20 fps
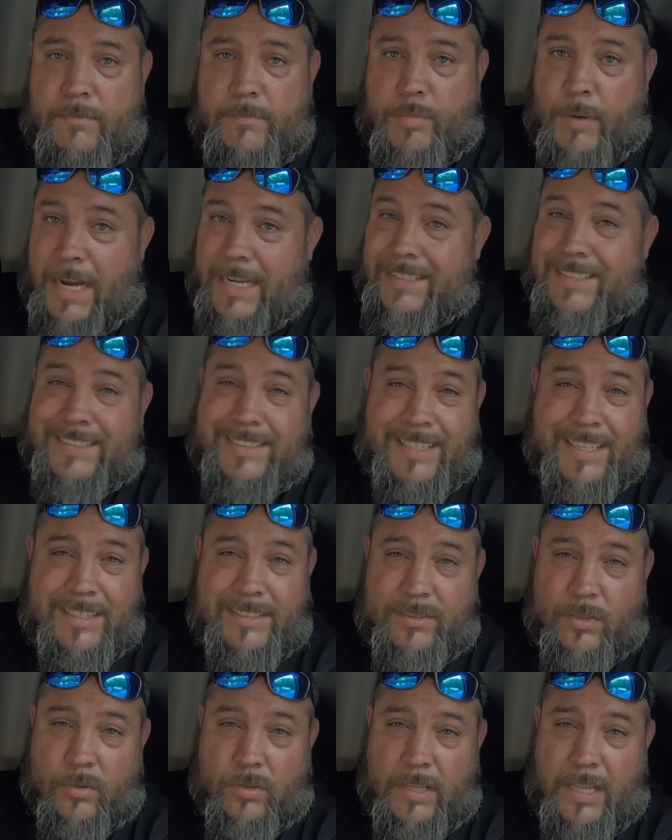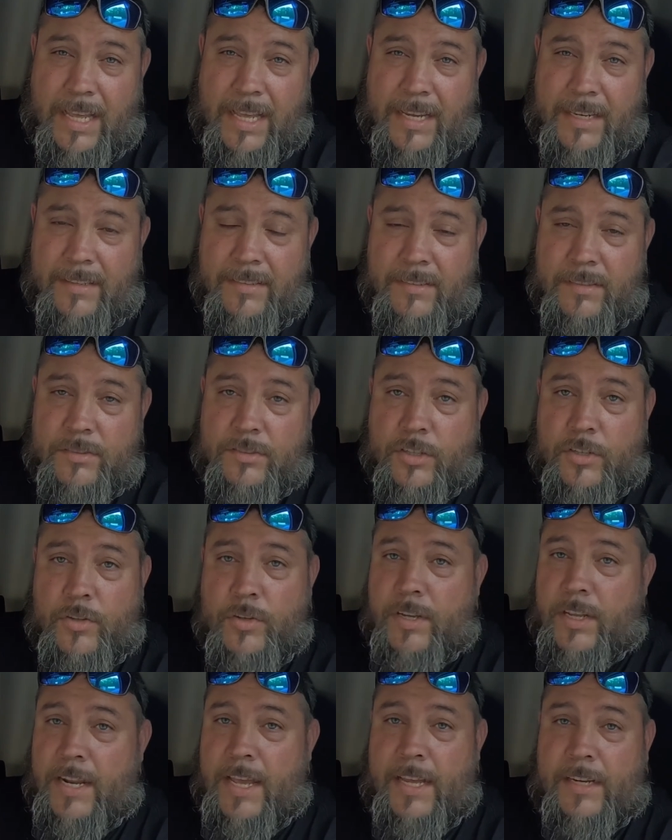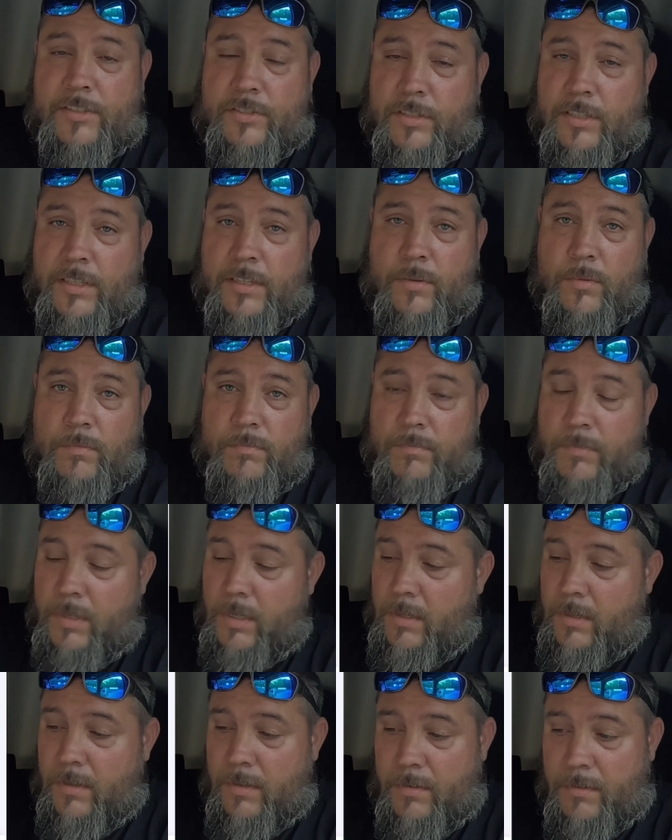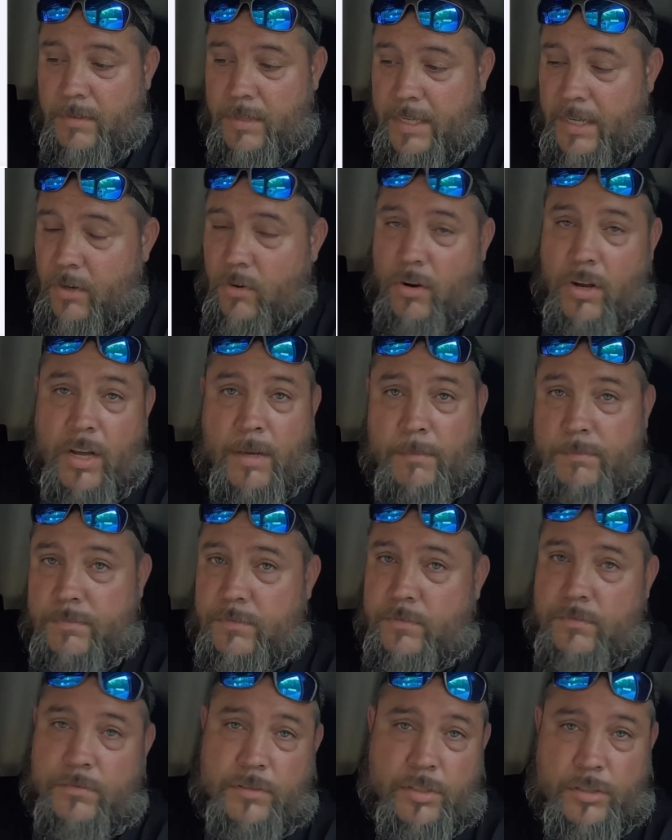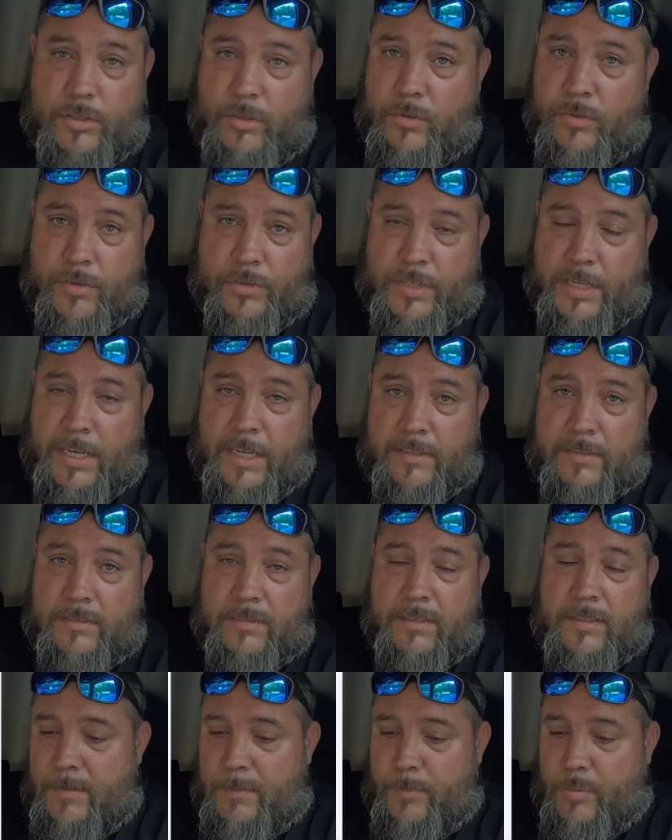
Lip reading: practice test online, so you can actually gear up to do your test.